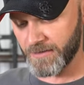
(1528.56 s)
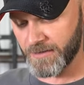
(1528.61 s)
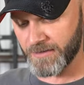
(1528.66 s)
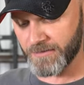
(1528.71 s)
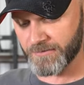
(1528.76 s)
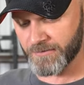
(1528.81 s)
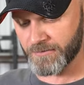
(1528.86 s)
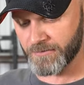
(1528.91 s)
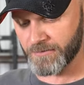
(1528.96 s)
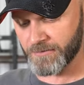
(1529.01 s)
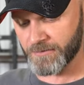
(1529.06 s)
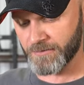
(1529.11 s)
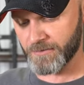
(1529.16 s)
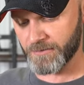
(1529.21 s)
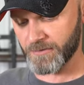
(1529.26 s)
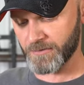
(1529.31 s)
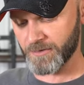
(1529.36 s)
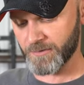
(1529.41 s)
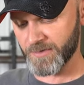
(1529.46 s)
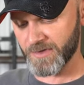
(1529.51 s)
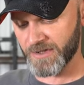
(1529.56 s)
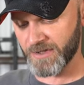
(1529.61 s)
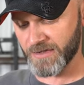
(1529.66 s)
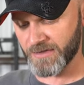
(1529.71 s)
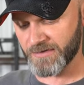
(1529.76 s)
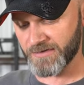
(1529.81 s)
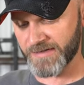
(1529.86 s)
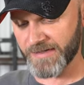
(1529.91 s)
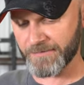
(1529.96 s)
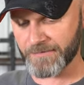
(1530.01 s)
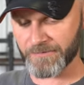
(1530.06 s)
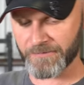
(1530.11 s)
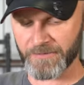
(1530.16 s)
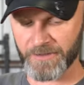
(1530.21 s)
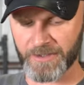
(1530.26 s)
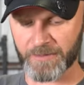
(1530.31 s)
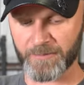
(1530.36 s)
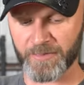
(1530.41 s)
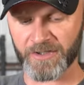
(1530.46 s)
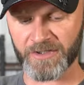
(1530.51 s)
these are going to be
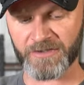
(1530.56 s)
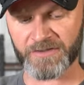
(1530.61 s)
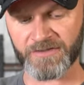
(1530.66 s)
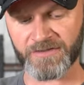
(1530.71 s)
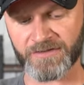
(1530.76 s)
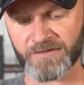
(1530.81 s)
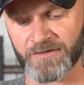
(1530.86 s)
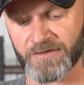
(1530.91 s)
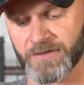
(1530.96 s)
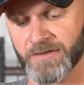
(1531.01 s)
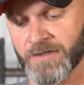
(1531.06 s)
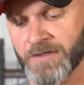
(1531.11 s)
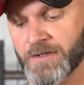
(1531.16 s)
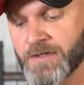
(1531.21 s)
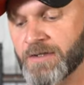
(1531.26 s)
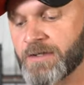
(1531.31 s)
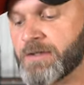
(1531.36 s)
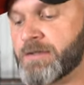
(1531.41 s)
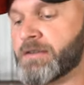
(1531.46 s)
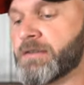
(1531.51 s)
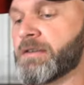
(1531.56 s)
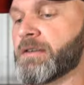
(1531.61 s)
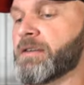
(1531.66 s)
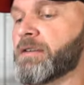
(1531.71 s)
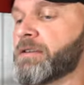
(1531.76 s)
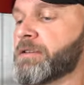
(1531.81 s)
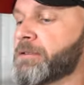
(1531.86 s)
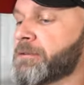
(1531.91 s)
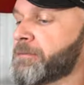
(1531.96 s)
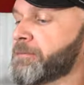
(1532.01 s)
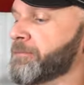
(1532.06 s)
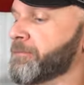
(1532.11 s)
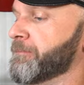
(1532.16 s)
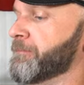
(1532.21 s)
seventy-five bucks. Um,